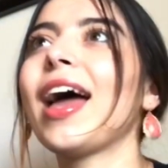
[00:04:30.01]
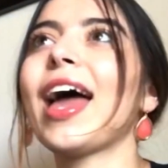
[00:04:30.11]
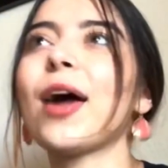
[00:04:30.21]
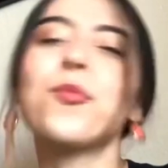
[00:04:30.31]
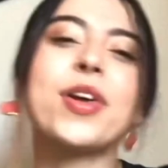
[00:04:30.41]

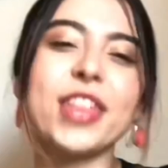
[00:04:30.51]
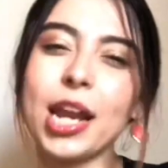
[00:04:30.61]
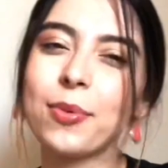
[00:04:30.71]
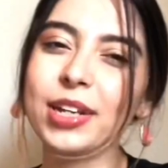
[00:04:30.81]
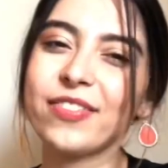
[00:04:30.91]
And with that, I
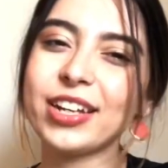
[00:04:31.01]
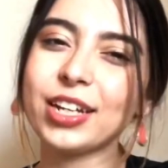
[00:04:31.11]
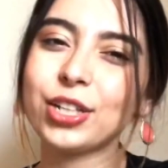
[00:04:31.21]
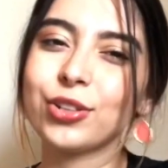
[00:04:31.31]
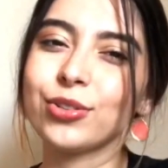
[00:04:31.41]
would even
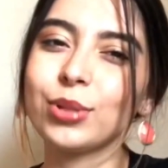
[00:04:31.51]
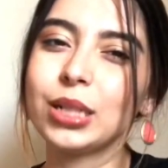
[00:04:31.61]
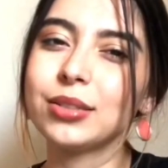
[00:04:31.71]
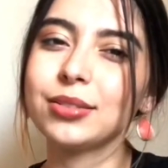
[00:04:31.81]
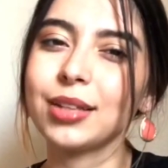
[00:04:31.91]
include
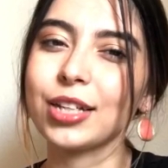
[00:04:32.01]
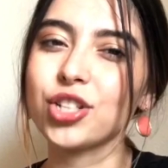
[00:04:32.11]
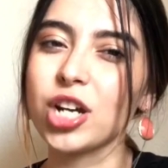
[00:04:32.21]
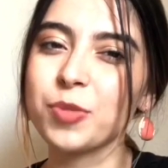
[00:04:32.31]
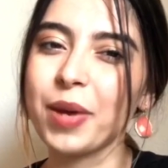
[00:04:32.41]
like
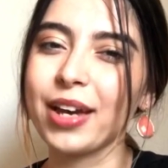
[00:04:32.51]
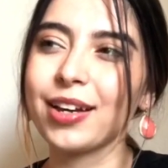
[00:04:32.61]
Josh Peck.